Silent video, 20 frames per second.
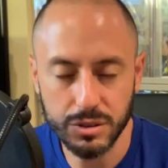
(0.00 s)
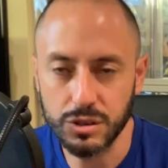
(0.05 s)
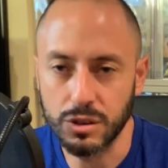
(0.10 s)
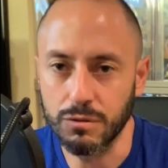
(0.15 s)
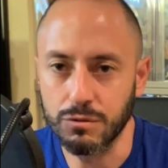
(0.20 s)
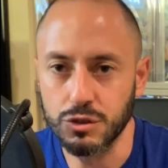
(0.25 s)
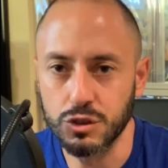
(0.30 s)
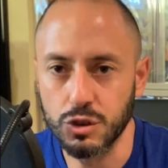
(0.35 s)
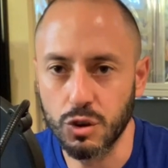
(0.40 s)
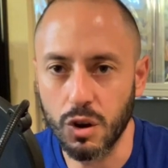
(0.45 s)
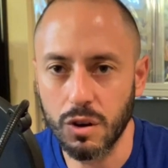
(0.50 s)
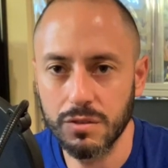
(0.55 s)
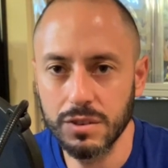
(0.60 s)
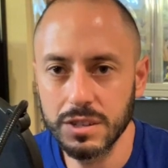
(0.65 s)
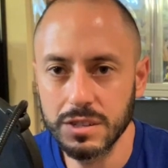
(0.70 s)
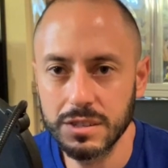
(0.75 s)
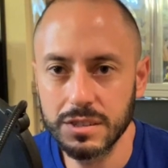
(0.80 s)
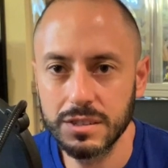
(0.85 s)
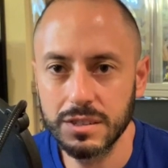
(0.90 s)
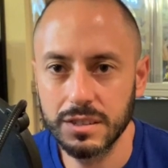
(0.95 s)
of
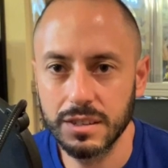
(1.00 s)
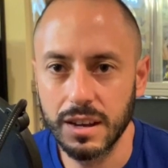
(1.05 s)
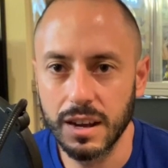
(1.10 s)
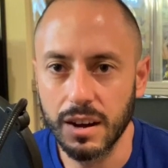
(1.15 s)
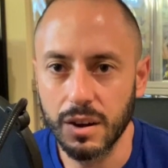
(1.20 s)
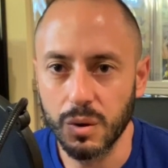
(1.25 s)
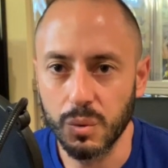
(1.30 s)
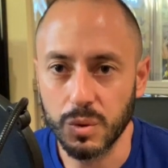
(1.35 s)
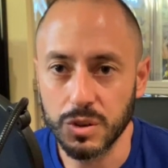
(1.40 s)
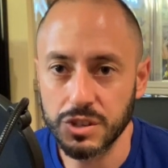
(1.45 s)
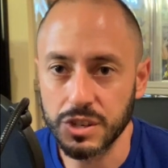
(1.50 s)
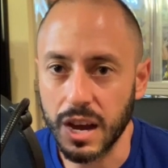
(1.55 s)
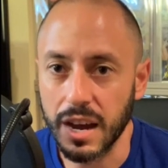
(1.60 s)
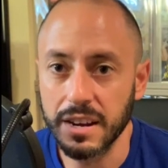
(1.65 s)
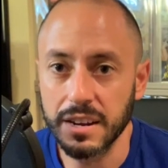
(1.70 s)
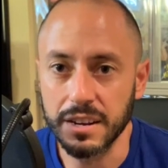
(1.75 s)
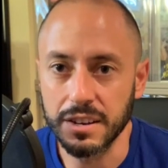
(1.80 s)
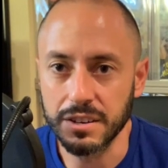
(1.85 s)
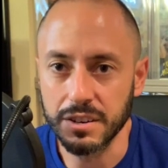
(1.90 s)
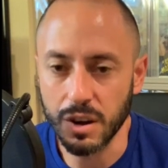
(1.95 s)
Jarvis, which I
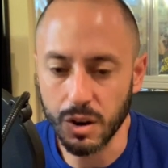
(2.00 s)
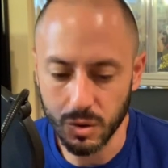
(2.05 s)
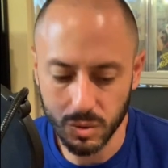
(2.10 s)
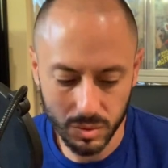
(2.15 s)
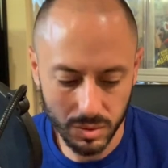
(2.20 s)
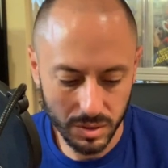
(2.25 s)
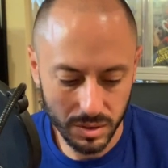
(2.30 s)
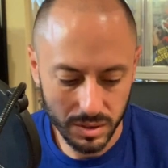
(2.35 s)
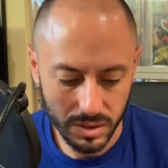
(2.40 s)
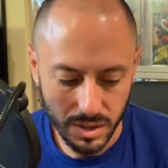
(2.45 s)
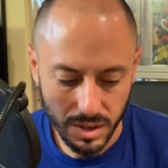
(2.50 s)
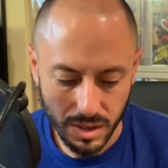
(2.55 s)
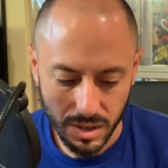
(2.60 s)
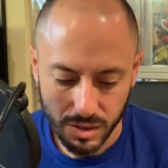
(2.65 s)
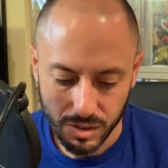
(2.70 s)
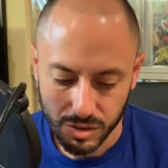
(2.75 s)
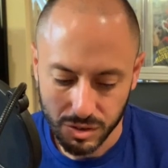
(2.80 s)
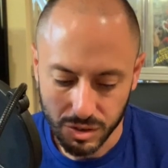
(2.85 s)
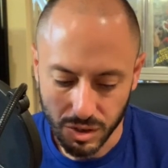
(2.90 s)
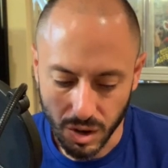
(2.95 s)
didn't know.
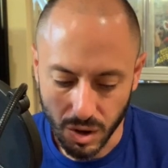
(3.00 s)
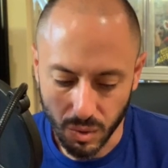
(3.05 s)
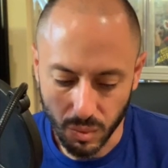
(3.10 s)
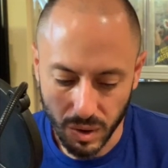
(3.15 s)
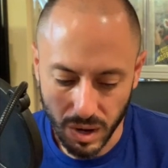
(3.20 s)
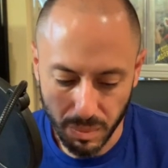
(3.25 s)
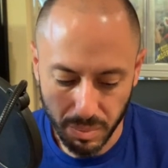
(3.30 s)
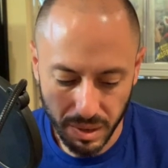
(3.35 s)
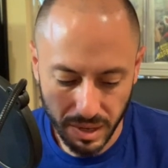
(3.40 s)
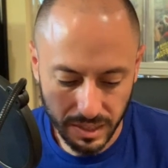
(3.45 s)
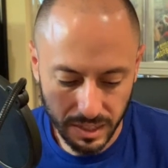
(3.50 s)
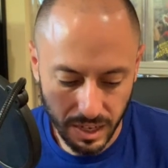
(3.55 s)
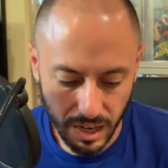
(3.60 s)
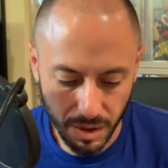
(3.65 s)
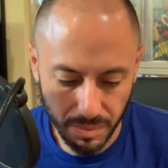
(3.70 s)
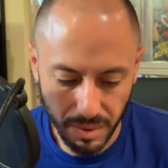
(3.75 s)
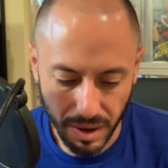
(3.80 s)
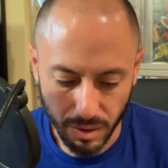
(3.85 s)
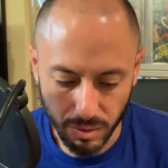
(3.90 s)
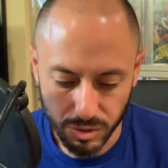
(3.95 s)
So when I picked it
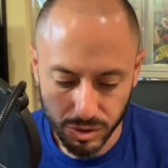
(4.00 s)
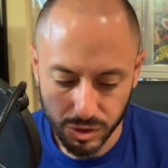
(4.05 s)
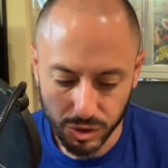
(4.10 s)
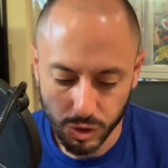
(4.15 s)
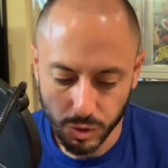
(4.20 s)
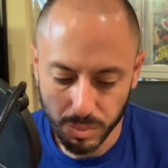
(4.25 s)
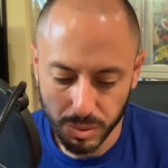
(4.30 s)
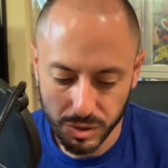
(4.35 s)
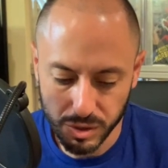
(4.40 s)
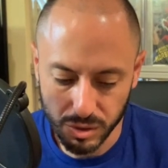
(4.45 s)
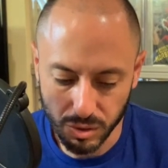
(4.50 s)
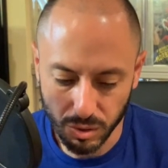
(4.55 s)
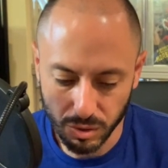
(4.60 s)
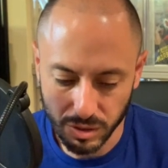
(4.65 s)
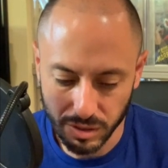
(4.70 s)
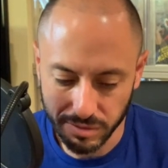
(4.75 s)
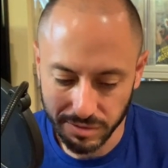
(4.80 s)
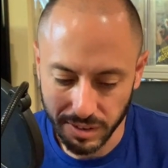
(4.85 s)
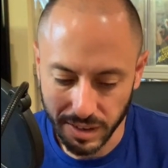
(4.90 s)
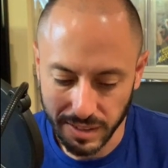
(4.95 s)
up, I was super stoked
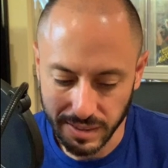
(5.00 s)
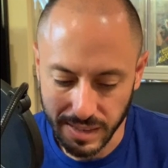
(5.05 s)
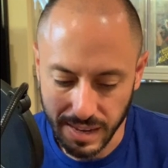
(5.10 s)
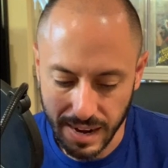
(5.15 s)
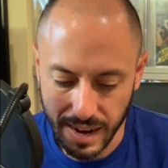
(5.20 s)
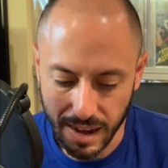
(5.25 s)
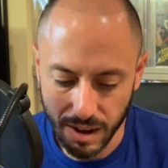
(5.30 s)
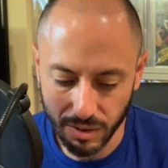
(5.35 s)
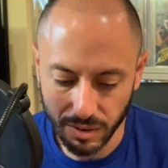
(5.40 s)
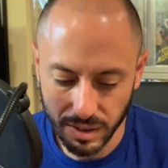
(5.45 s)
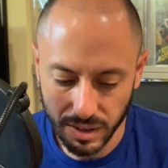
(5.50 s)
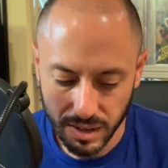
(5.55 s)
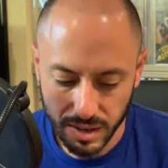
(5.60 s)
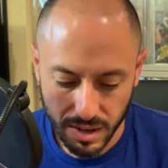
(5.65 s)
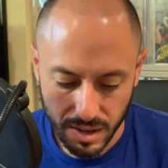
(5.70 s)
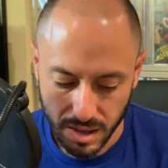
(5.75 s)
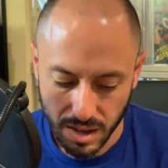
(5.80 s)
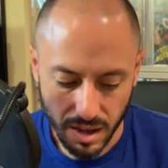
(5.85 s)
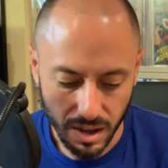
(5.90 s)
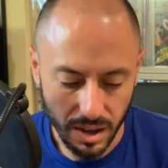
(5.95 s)
to find that out.
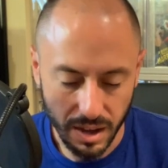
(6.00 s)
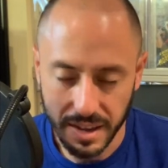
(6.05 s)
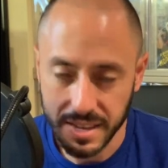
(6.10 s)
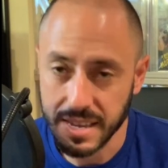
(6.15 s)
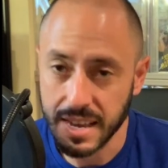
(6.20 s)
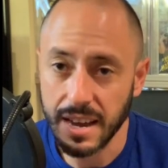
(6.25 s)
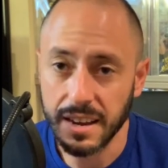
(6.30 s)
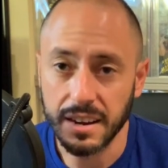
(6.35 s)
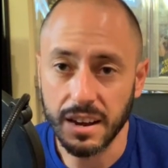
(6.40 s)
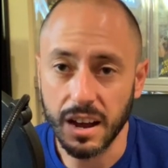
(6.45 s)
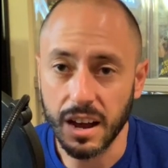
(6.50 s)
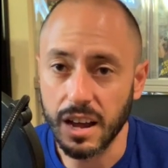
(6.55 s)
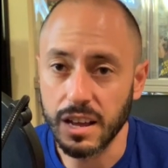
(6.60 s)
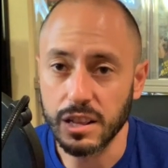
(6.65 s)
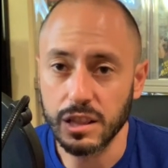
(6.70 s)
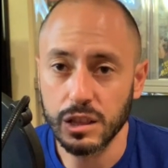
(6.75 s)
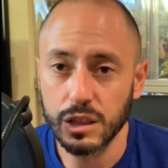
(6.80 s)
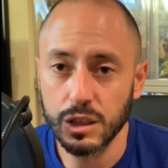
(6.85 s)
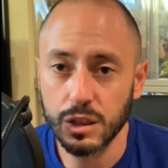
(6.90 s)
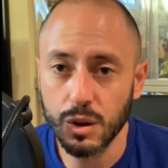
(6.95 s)
Again, a
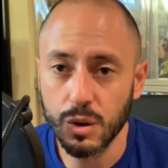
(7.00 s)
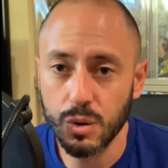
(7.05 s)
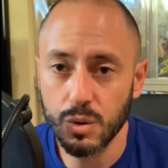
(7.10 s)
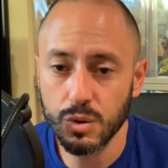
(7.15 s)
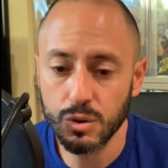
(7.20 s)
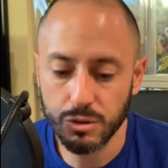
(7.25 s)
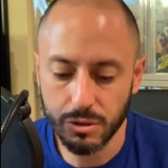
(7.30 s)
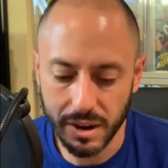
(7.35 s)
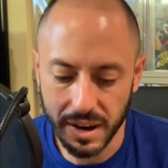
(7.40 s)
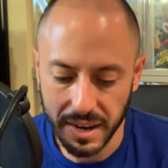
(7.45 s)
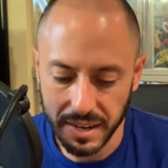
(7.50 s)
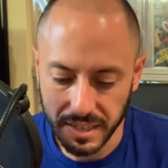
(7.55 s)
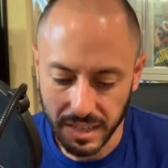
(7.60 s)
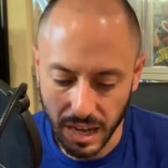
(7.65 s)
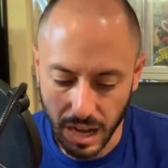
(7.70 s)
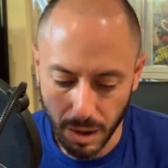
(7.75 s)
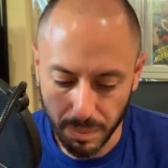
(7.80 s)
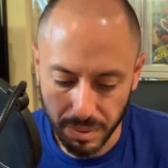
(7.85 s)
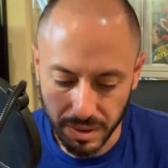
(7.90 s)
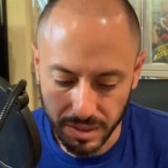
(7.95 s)
low grade
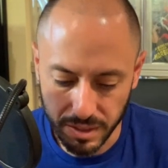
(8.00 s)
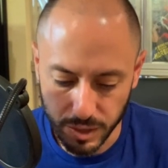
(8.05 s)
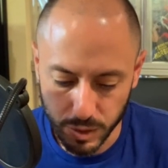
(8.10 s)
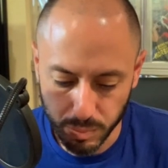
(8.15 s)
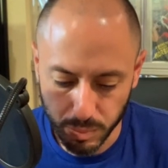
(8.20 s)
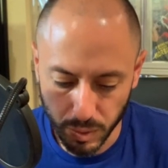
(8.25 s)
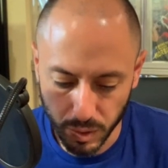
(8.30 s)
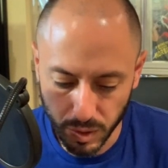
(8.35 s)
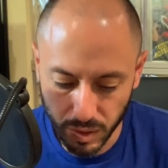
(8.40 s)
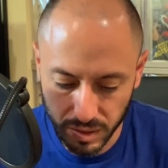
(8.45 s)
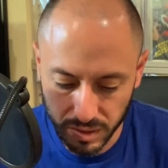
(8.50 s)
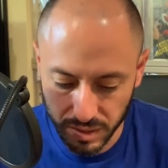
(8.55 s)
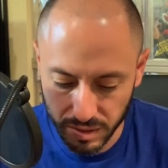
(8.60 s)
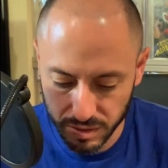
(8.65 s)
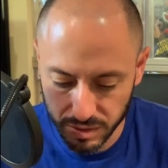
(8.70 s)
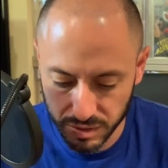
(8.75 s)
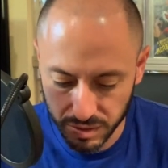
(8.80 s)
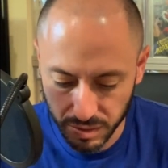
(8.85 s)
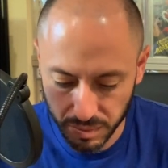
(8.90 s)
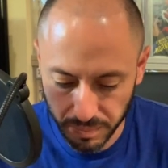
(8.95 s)
copy of this book.
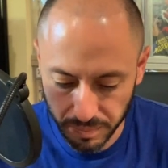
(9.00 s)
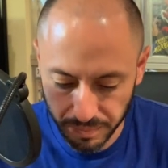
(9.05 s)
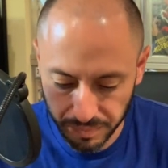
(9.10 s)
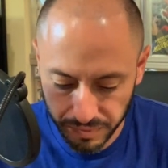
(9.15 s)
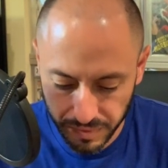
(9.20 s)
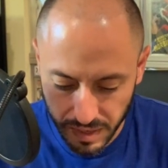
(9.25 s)
There's a